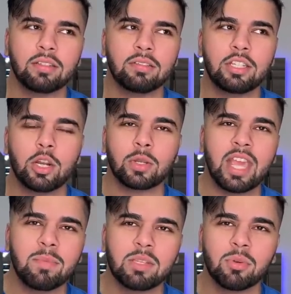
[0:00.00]
you know,
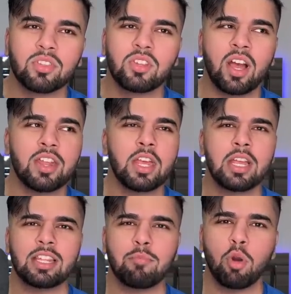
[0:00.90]
kept him on side.
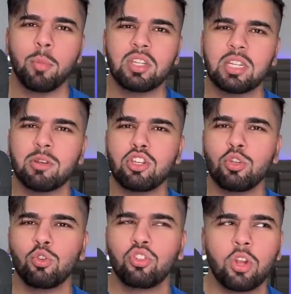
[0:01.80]
They promised him a
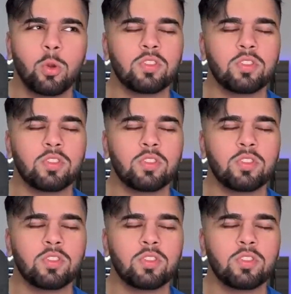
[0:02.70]
new show.